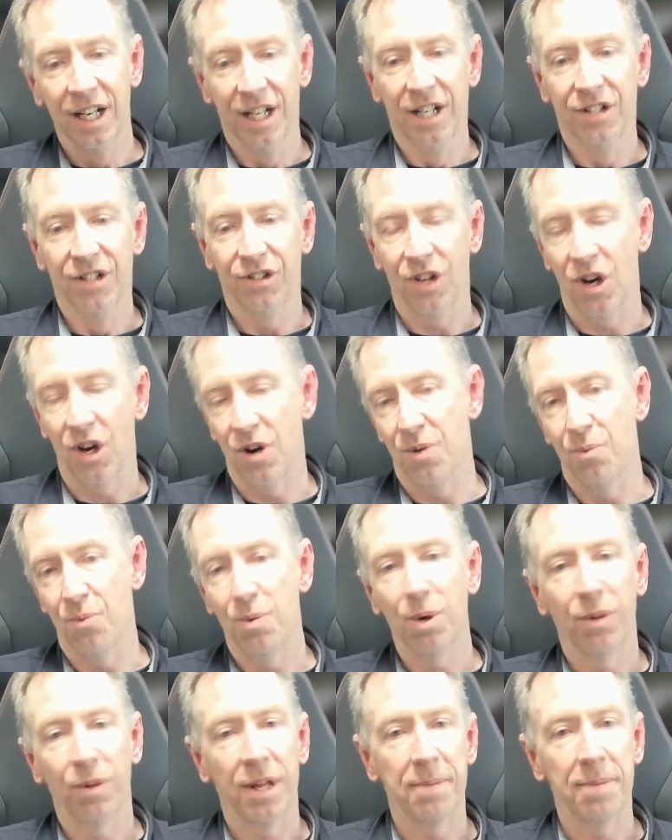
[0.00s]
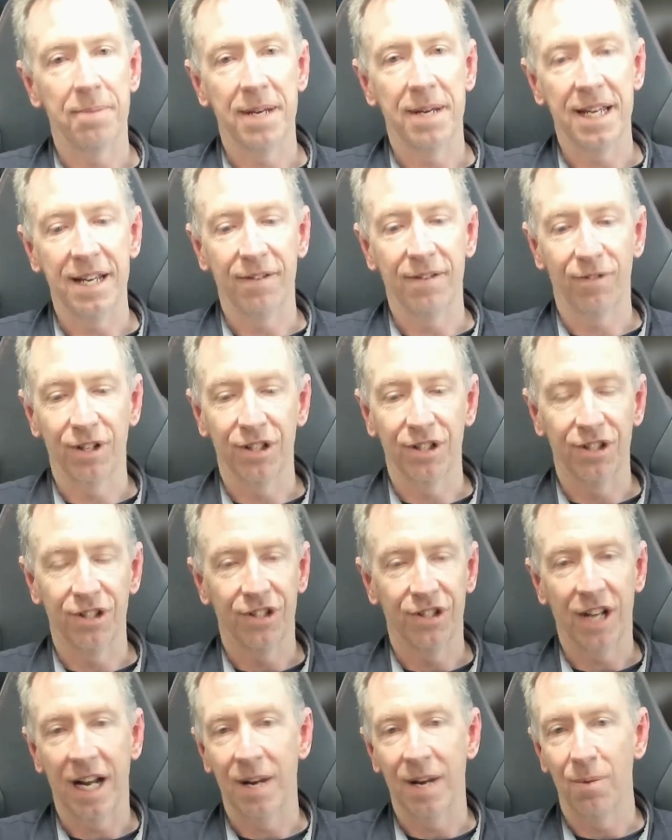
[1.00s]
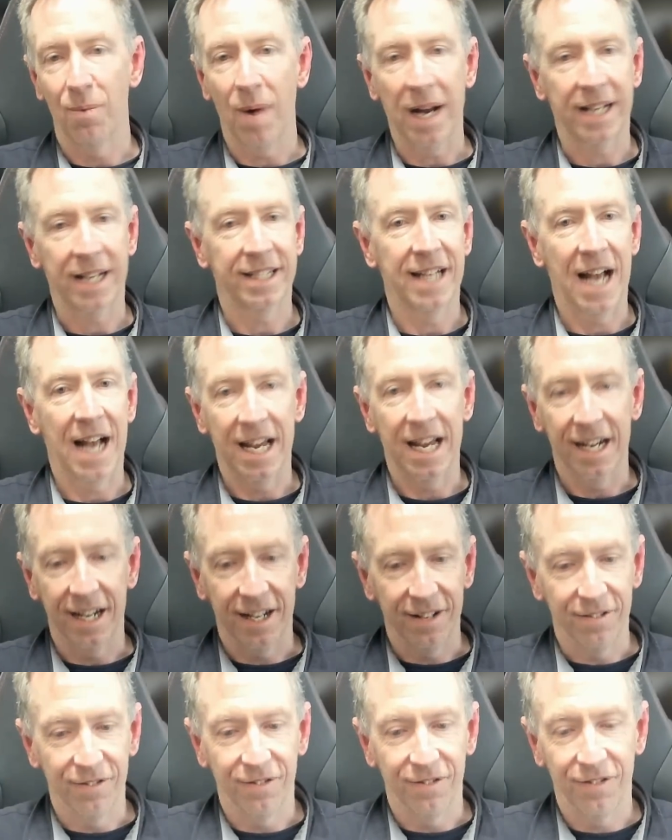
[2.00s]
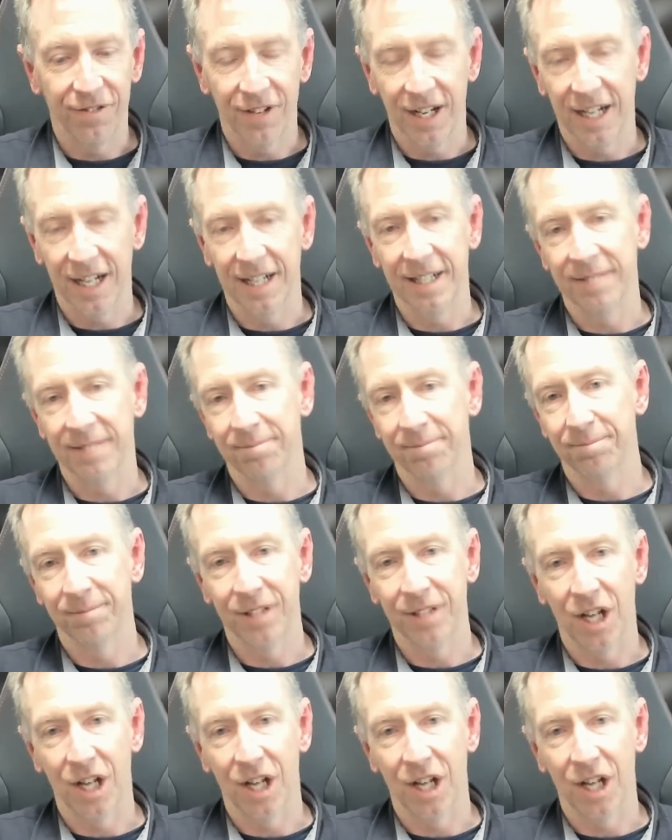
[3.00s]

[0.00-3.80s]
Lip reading: So will there be, for instance, a wax additive,